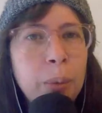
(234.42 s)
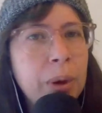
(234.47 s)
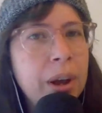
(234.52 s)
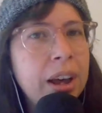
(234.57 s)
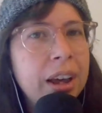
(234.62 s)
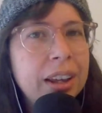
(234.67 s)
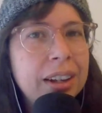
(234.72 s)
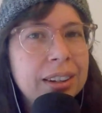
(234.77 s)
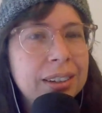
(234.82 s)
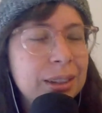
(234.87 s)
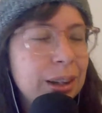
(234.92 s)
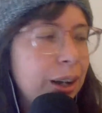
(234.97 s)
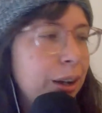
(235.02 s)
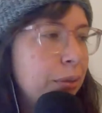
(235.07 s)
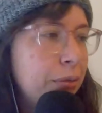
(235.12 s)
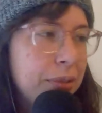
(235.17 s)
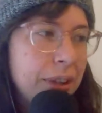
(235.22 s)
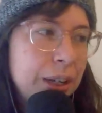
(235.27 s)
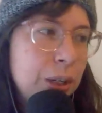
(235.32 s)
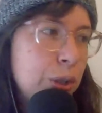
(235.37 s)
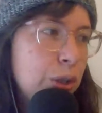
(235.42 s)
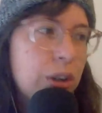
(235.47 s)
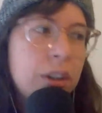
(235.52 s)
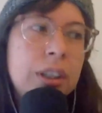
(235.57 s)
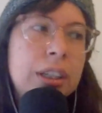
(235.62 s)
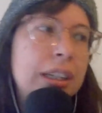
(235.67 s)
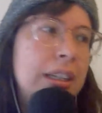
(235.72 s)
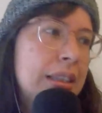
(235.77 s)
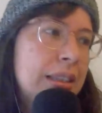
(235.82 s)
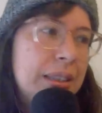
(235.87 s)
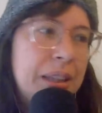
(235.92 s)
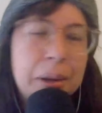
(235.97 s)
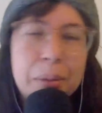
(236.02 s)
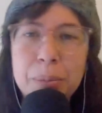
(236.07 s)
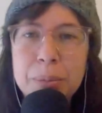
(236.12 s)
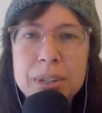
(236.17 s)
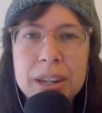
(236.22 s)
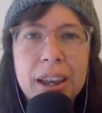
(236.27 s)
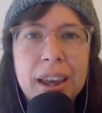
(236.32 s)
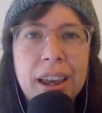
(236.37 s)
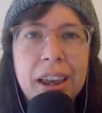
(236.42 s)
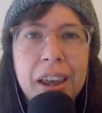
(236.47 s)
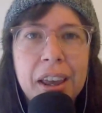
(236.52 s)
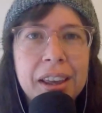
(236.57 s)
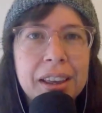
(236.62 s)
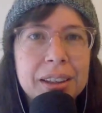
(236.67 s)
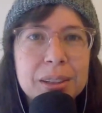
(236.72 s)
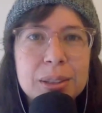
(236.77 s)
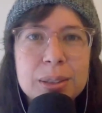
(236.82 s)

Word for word: what? Eventually someday,